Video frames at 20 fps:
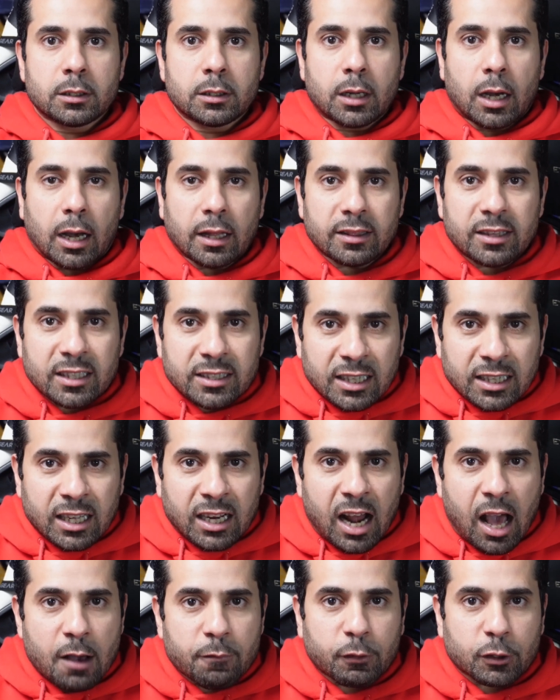And they didn't
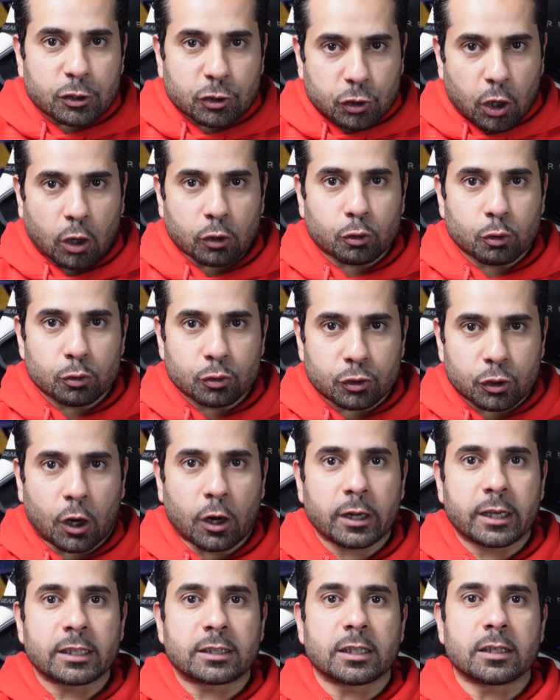have a shot on
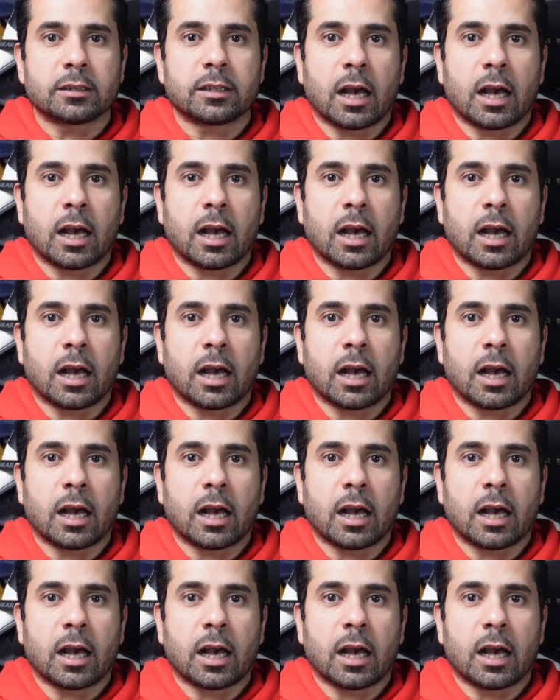target in that